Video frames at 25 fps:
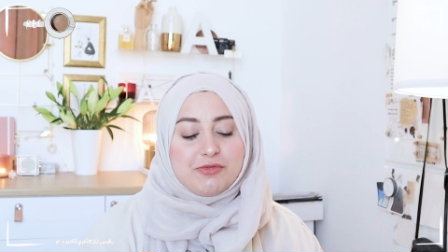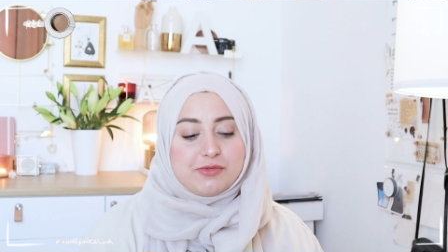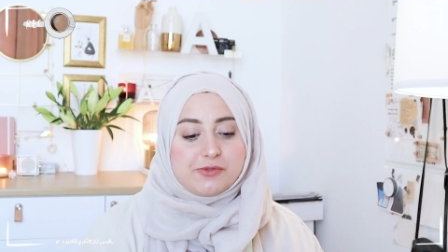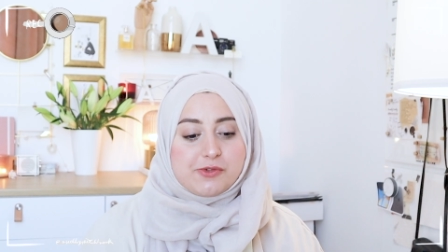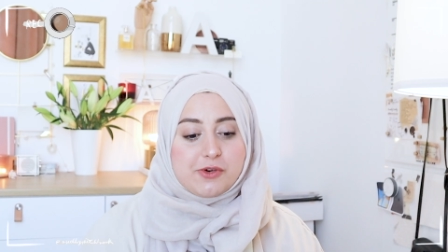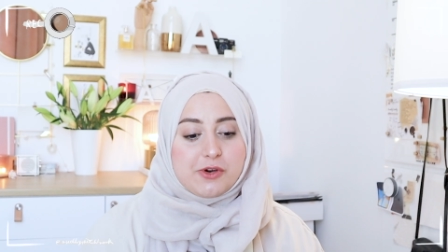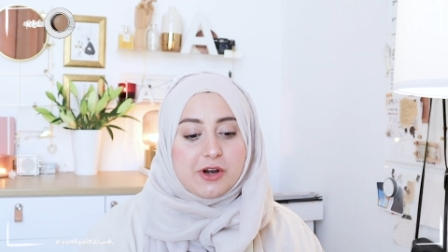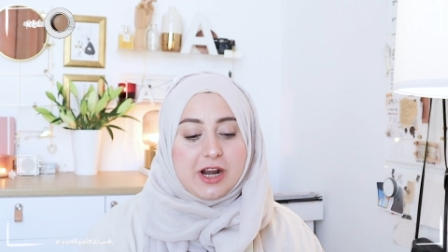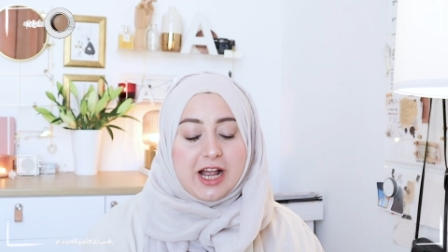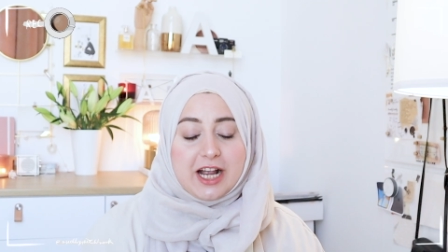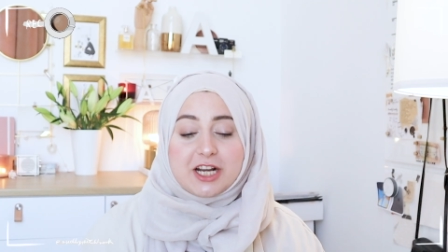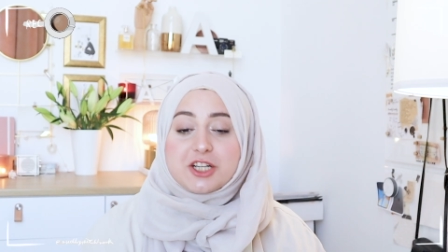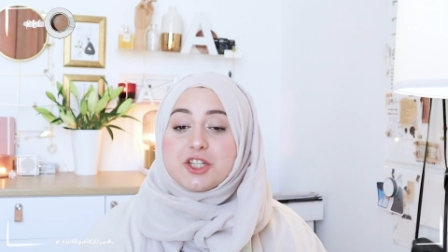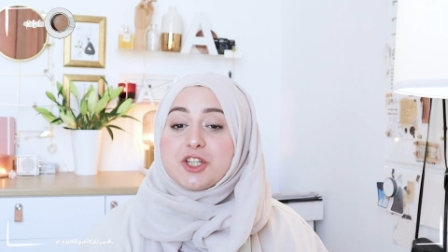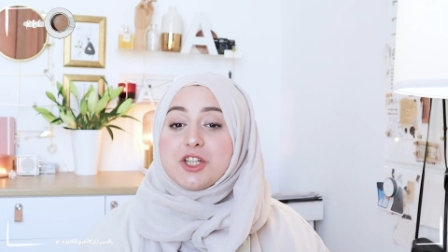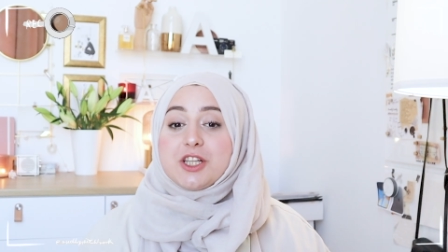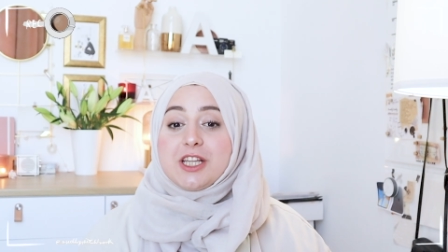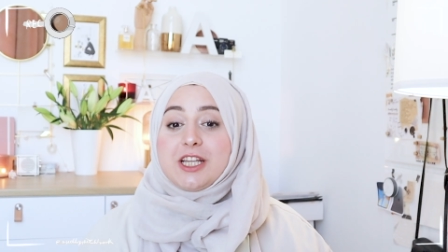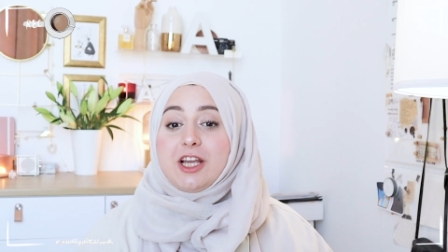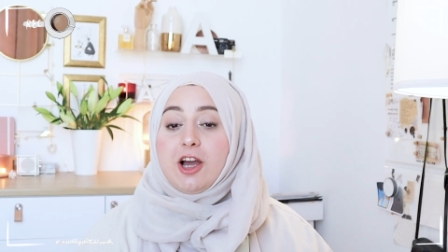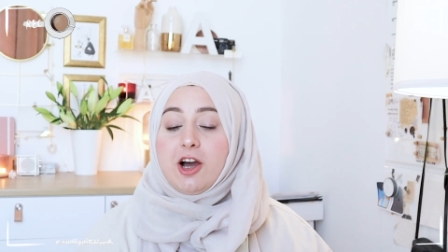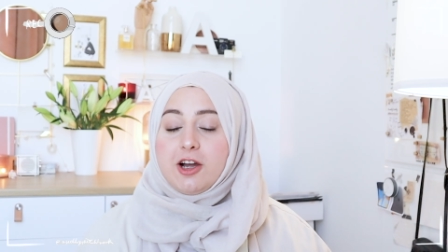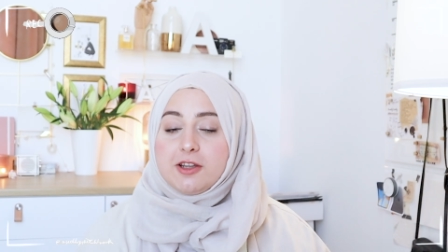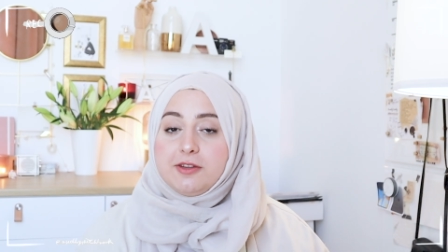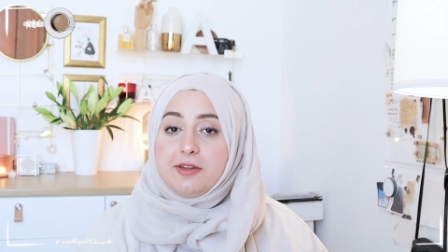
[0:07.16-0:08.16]
for
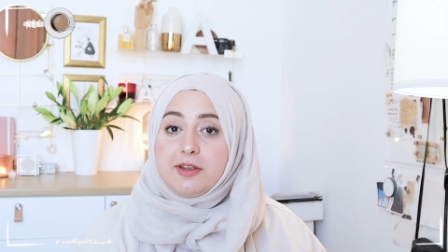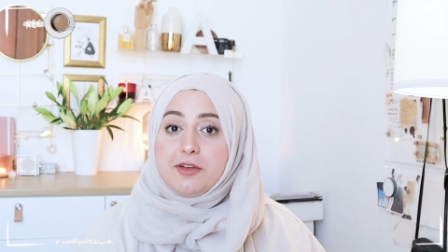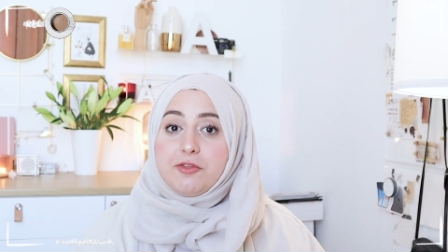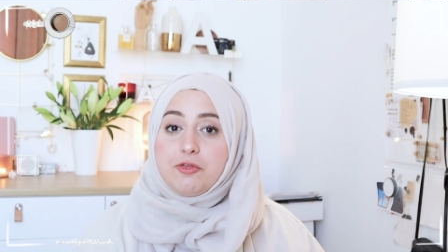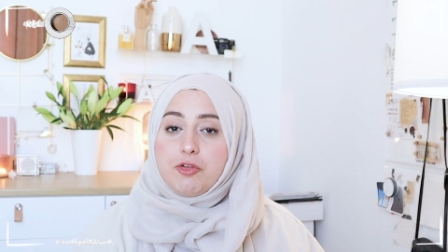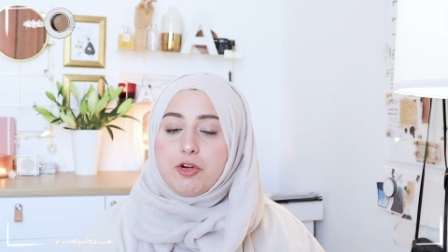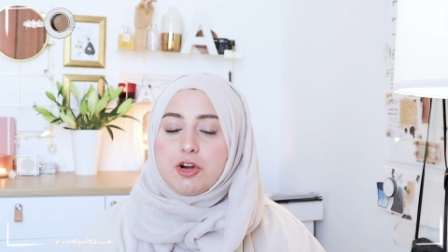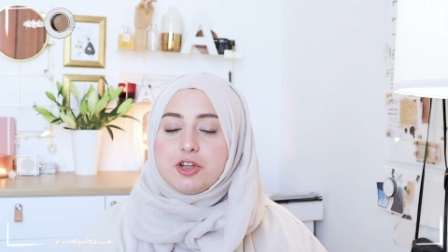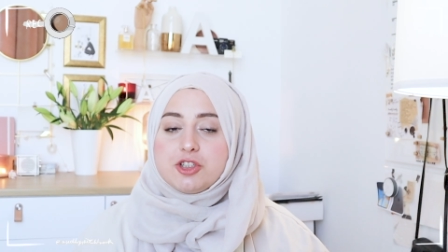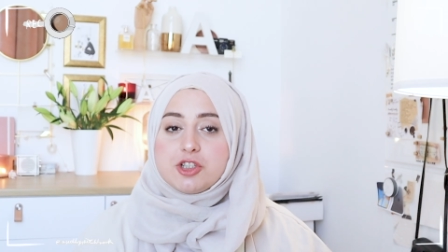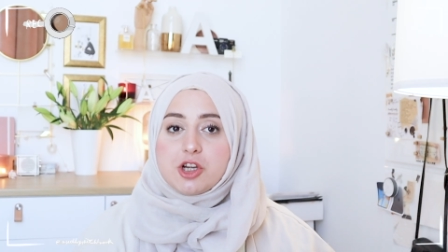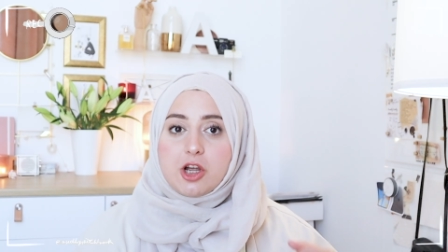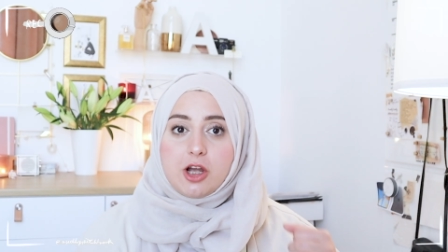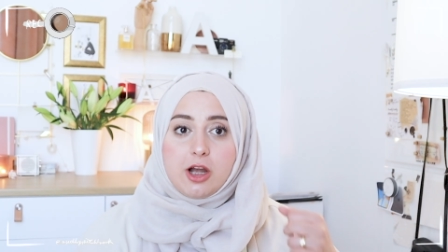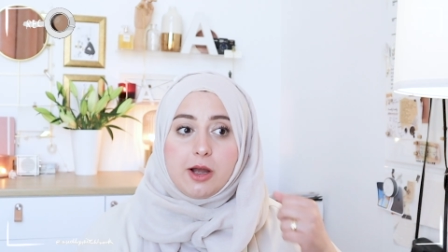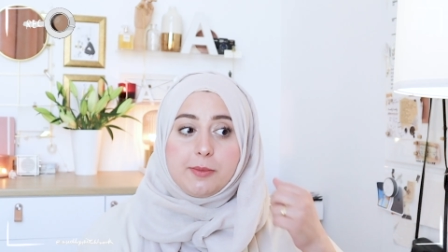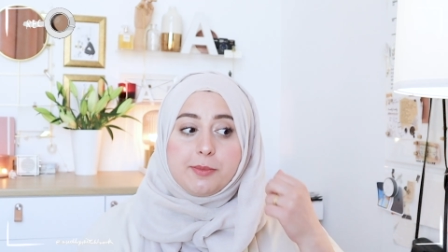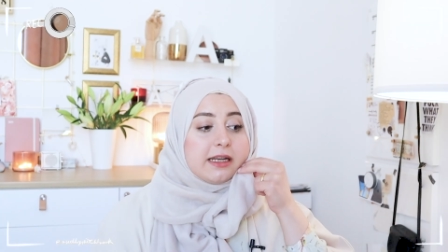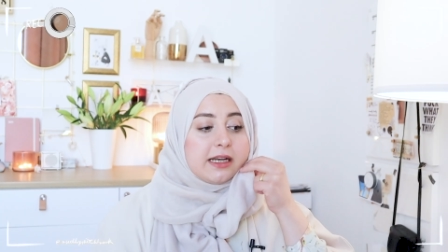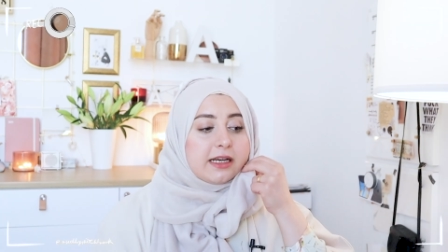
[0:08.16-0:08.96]
actually hunting for a job.